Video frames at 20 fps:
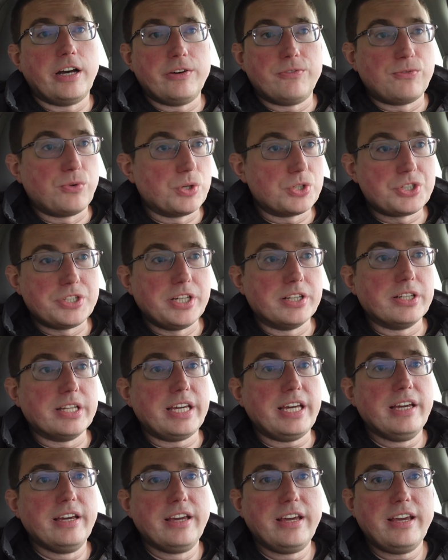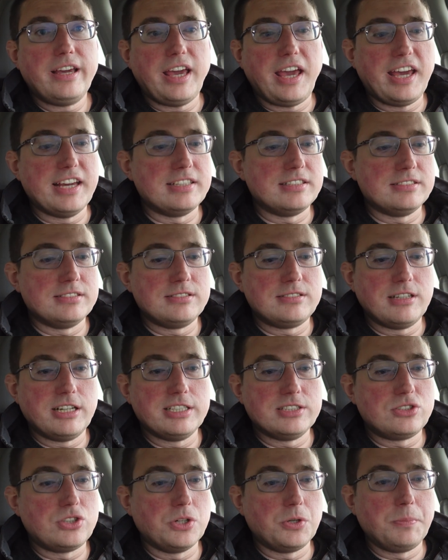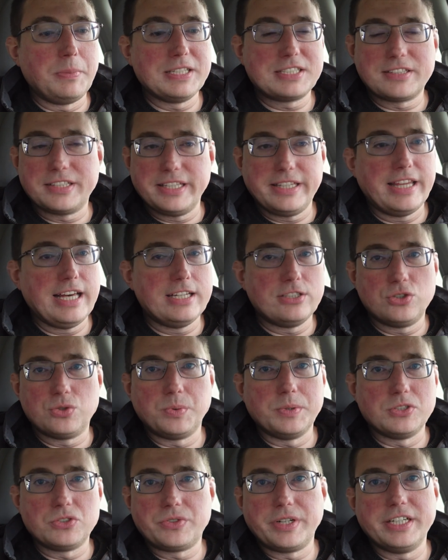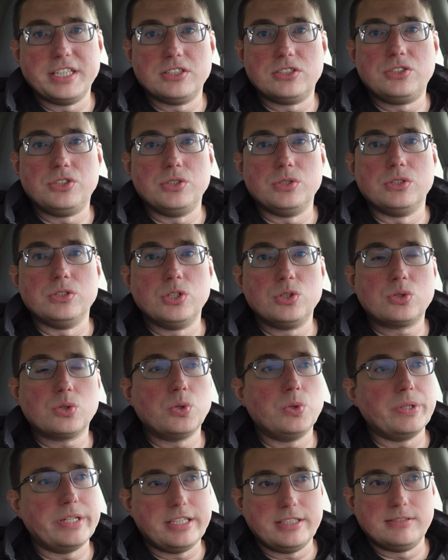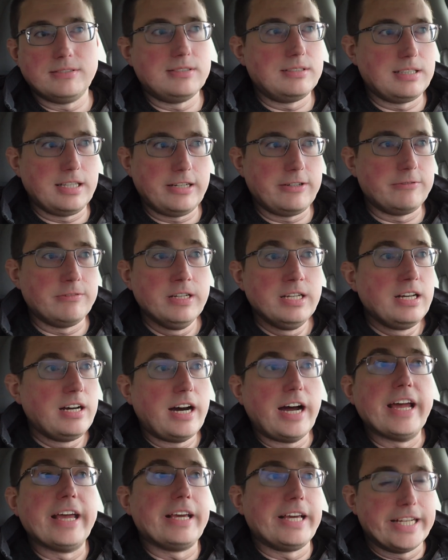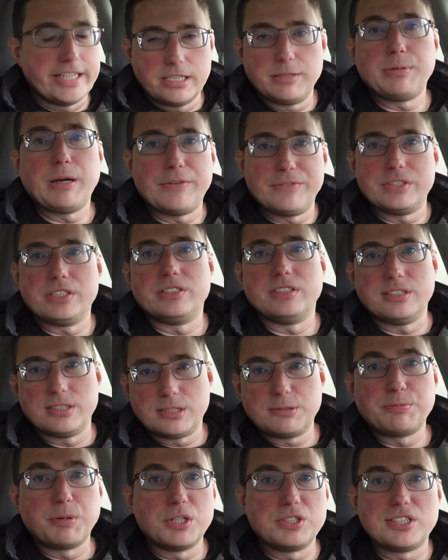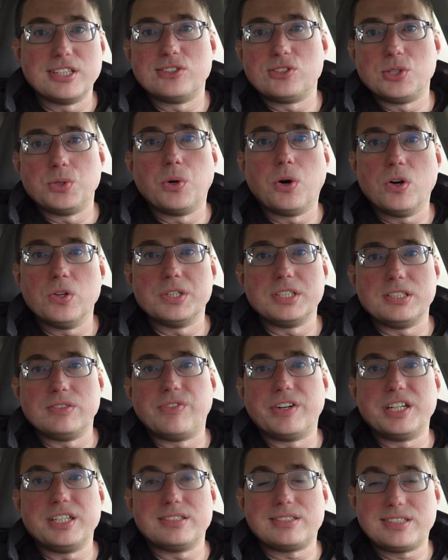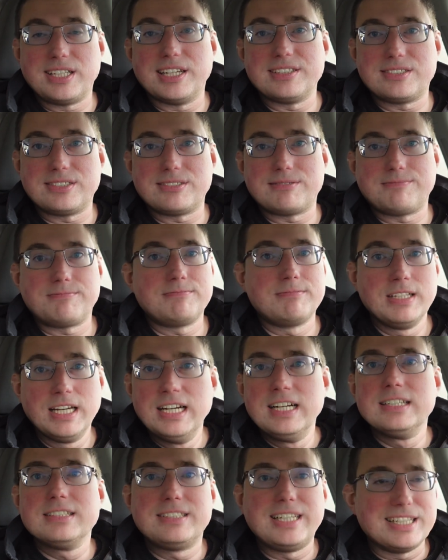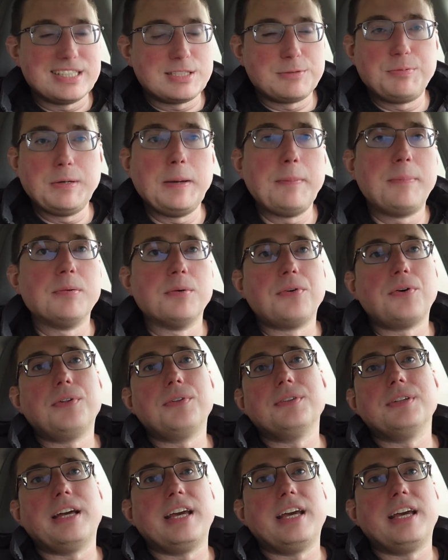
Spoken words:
fortunately. And so basically that just went straight into the new school, and then I ended up having to disperse it to all these various test people